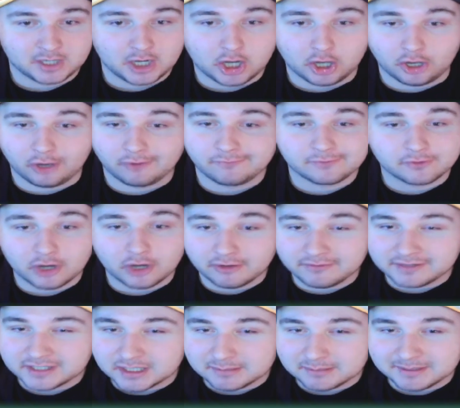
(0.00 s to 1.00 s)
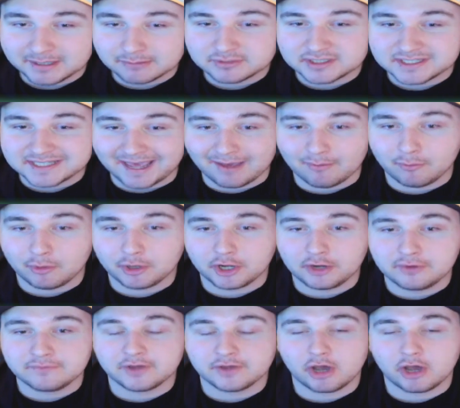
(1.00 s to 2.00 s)
Are Ferrari going to be able to get one
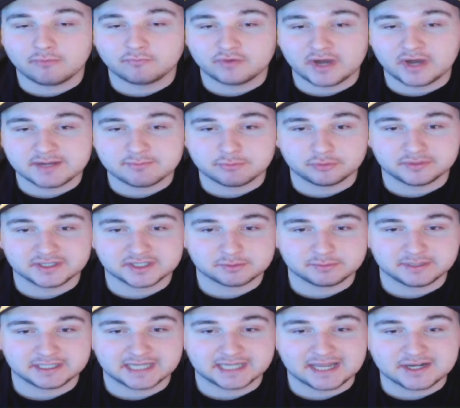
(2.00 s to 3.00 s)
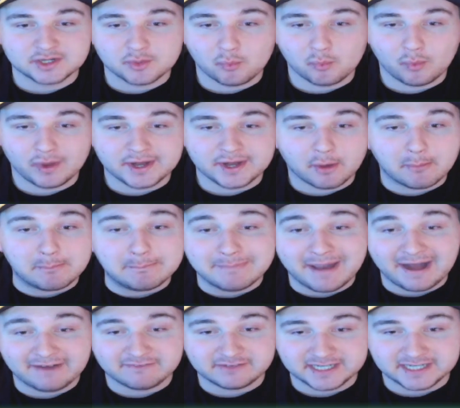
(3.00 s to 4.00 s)
over on Red Bull this weekend and win on
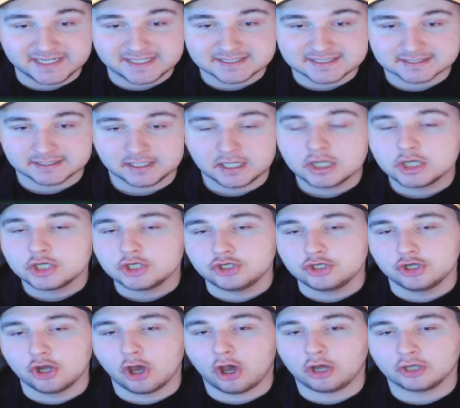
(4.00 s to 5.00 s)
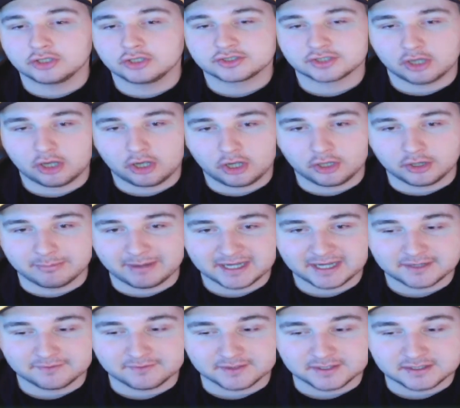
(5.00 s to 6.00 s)
merit, not on the
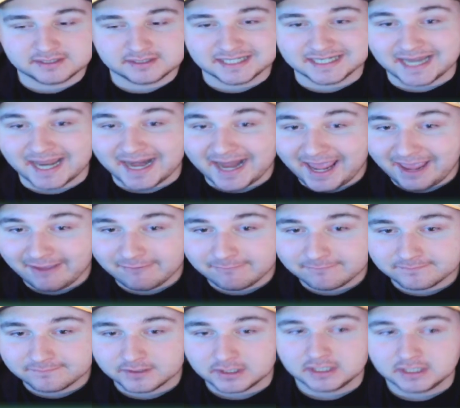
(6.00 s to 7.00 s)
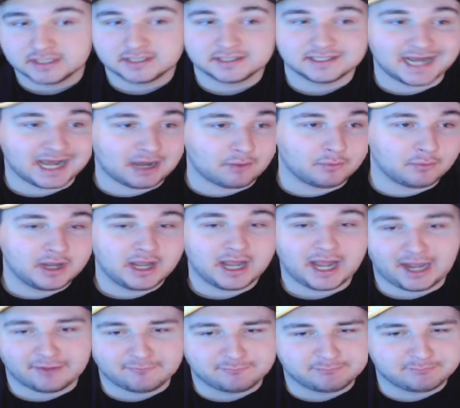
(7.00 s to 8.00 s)
back of a DNF? Now,
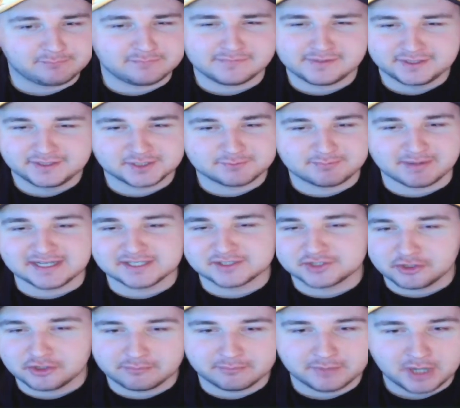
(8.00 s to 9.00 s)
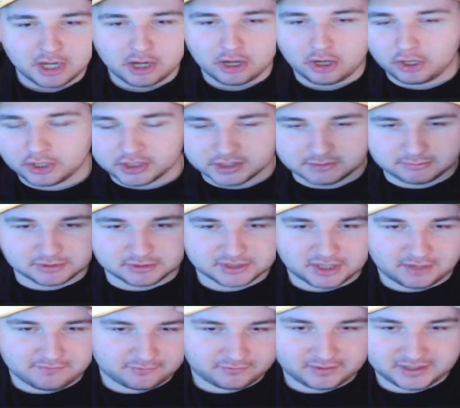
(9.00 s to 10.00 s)
there's been some arguments
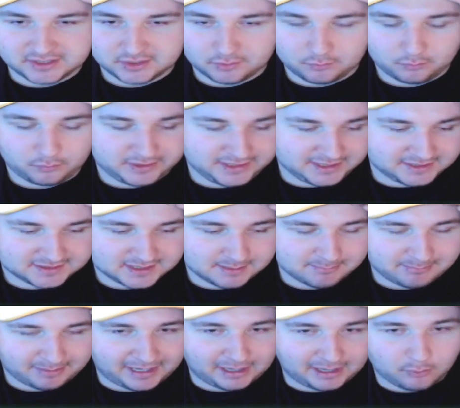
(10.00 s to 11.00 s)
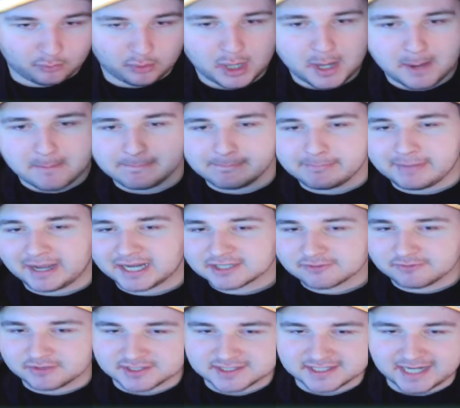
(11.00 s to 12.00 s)
over recent weeks about
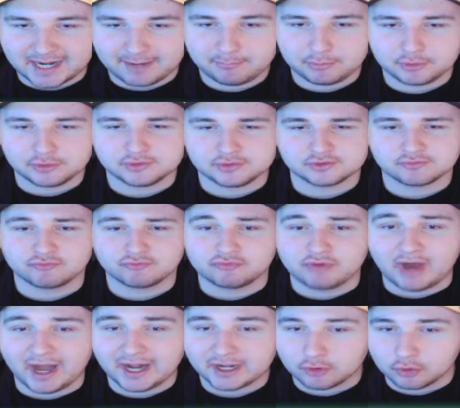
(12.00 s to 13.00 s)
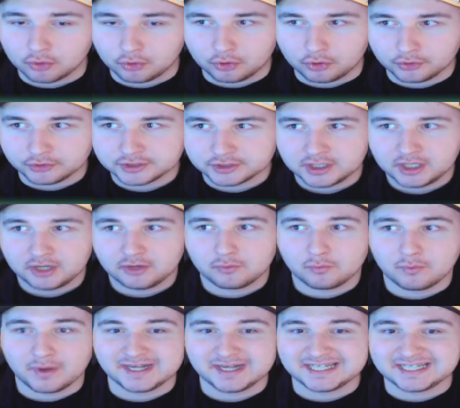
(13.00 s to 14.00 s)
Max Verstappen's record
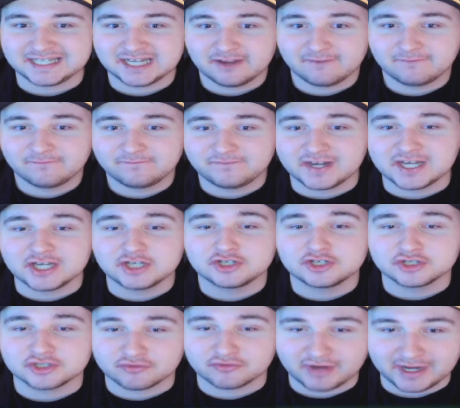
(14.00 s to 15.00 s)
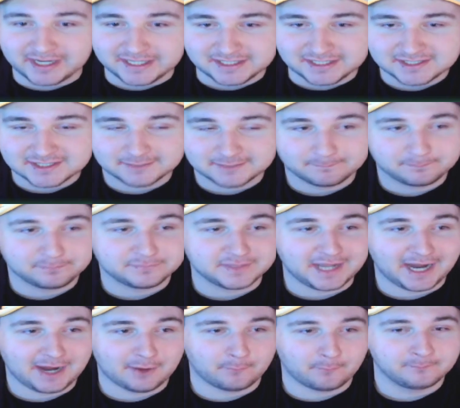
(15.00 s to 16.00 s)
when he finishes a race.
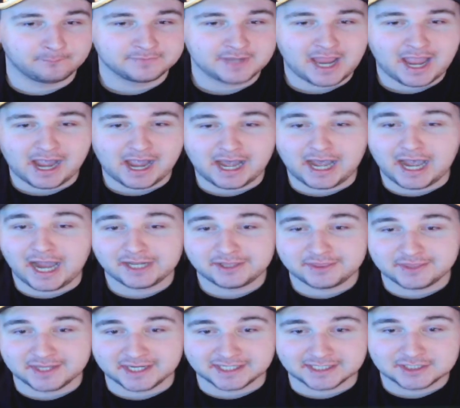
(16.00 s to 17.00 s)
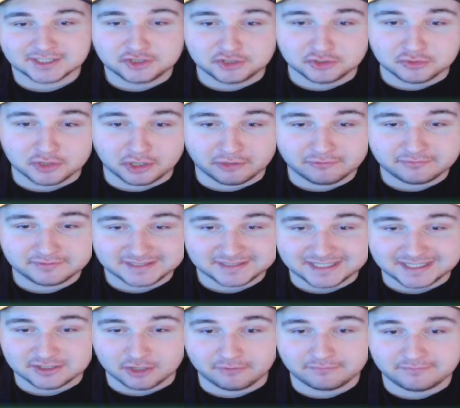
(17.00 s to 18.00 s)
Now, I think
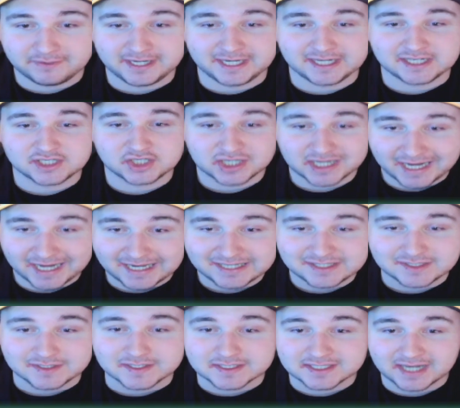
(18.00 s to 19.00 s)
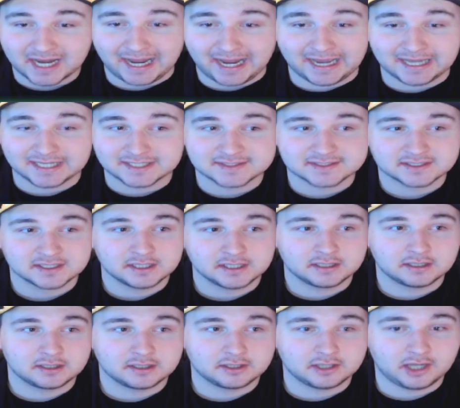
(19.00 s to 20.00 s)
did not finish classes as
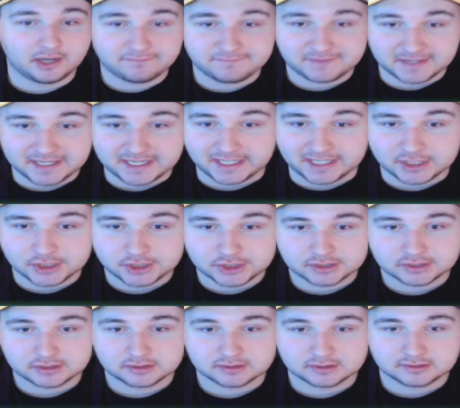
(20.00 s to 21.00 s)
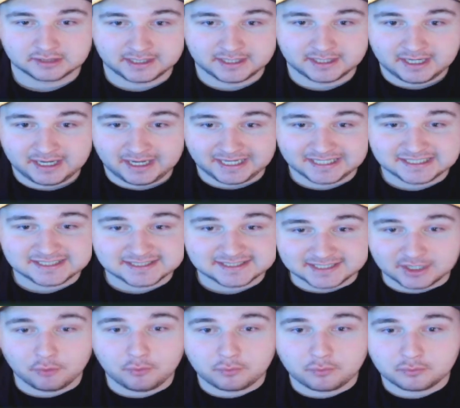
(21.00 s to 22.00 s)
a finish. Like, he
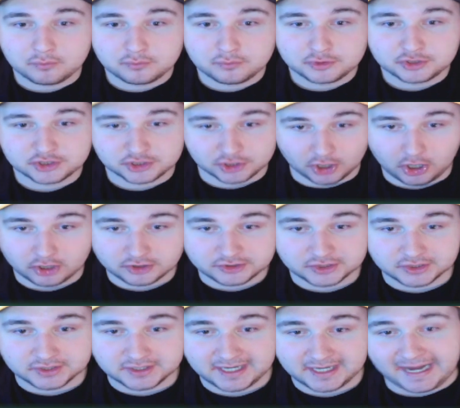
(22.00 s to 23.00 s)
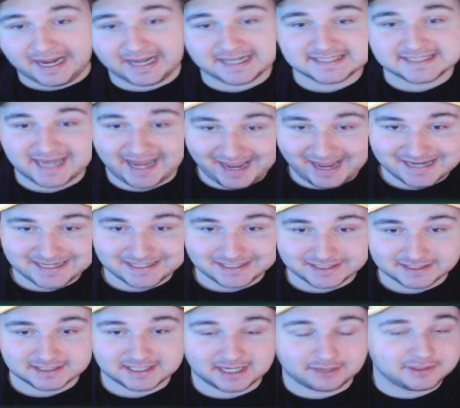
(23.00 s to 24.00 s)
still started and had to
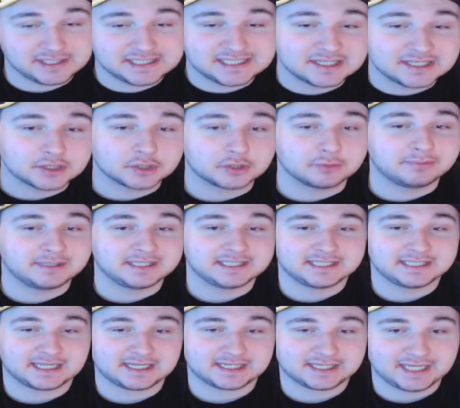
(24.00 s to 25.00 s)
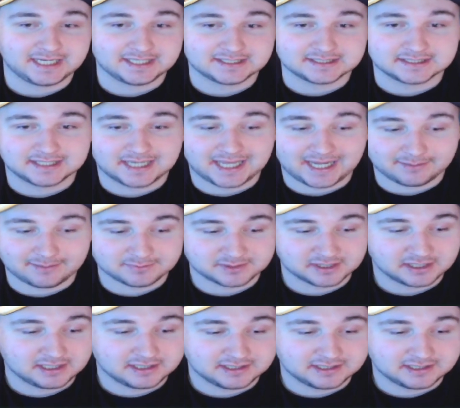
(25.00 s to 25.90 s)
end. Now, he didn't complete the allocated laps.